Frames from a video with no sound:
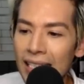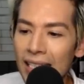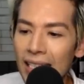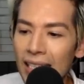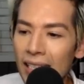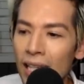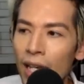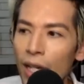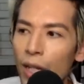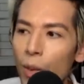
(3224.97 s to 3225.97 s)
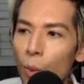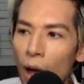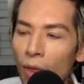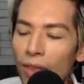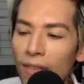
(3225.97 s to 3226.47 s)
and these, you know,
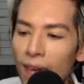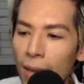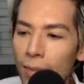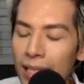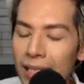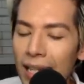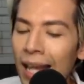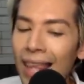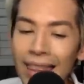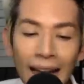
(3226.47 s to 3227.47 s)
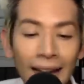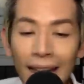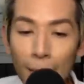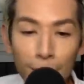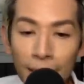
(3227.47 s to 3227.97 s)
wealthy families, like that
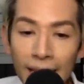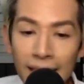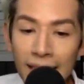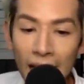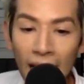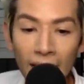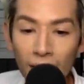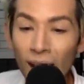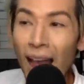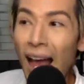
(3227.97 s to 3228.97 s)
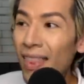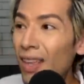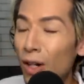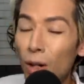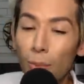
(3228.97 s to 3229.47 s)
can't be easy either. And
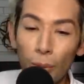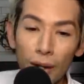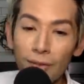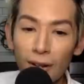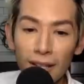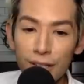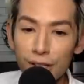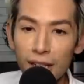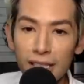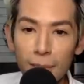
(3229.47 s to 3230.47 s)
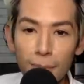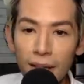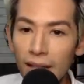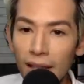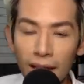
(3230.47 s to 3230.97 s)
then her boyfriend that she ends up
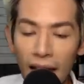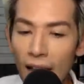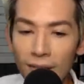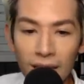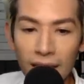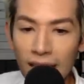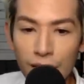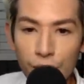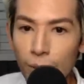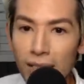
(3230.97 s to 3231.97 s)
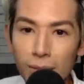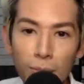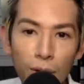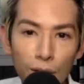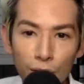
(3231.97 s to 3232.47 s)
being like heavily into gets
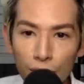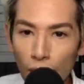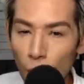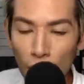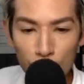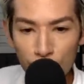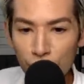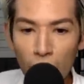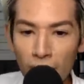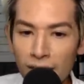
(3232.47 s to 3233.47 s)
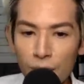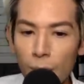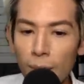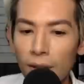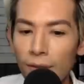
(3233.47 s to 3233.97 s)
murdered while she's talking to
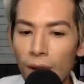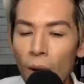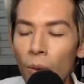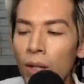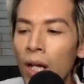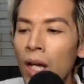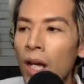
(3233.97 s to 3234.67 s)
him on the phone.